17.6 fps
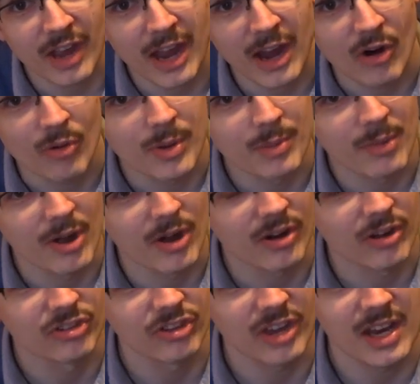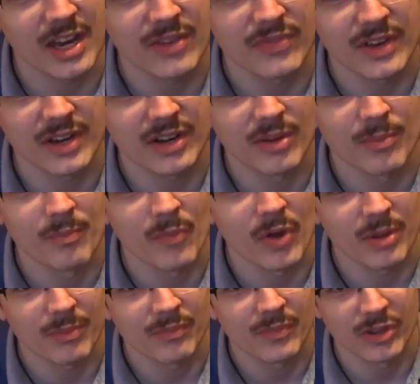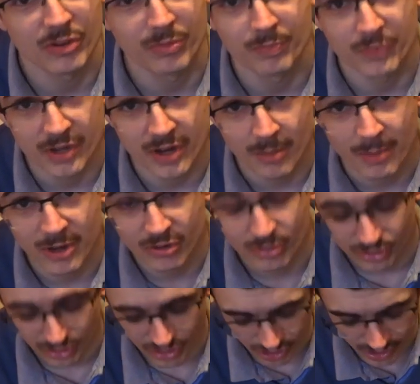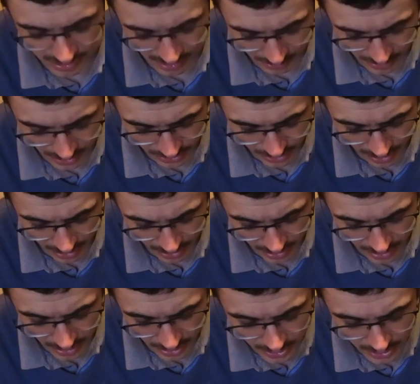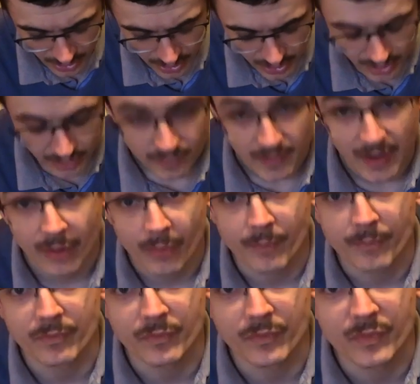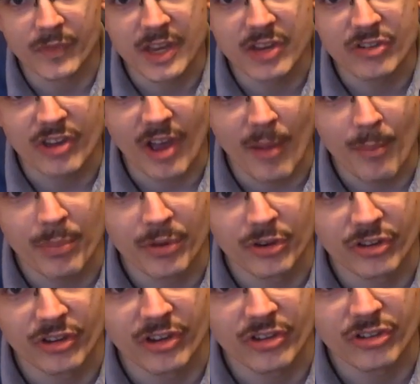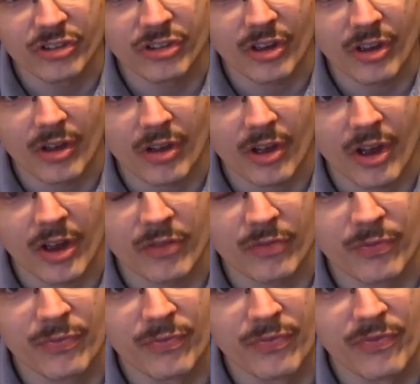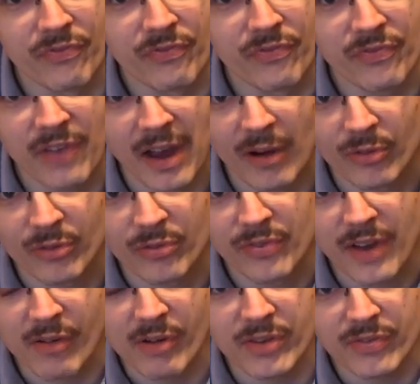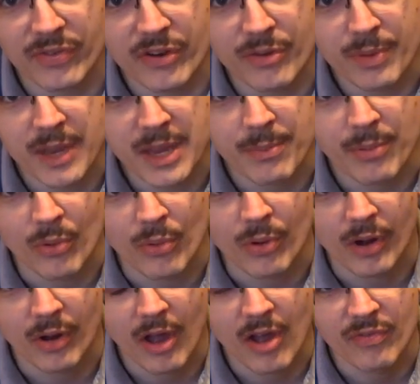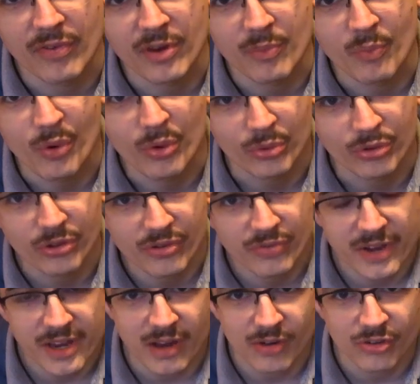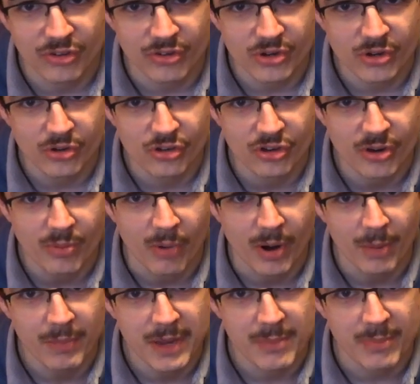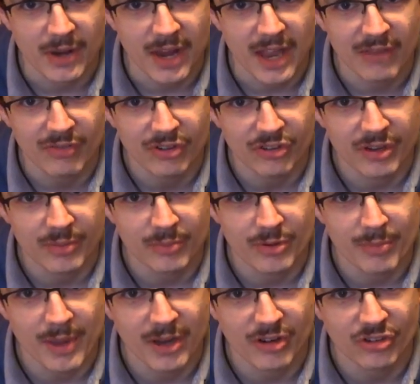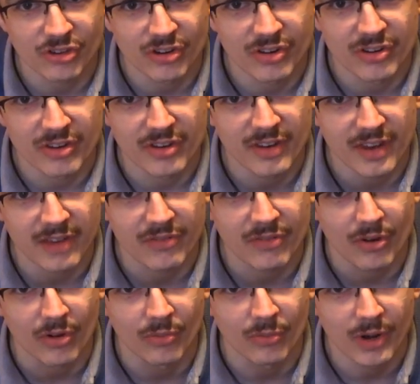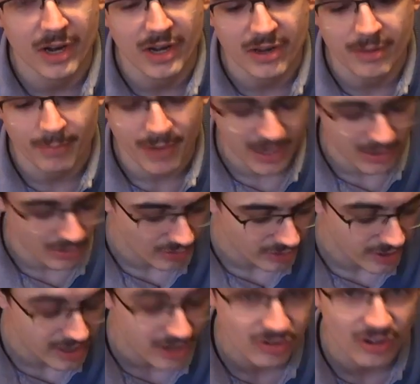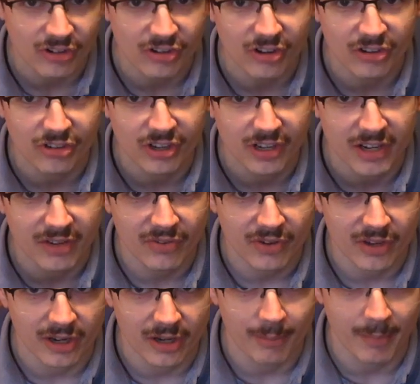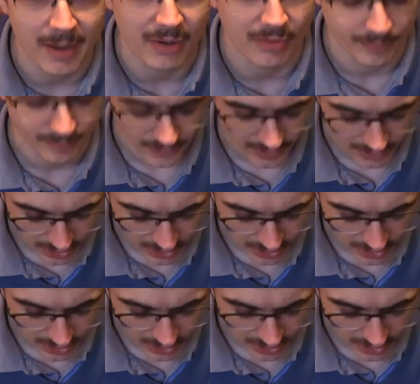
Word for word: helmet markers, anything that is, you know, meant to essentially glow in the dark. Now, these compasses, I've found very few people, other than one or two videos on YouTube, where people ever seem to mention that they've got radium paint on, and there's actually a significant amount.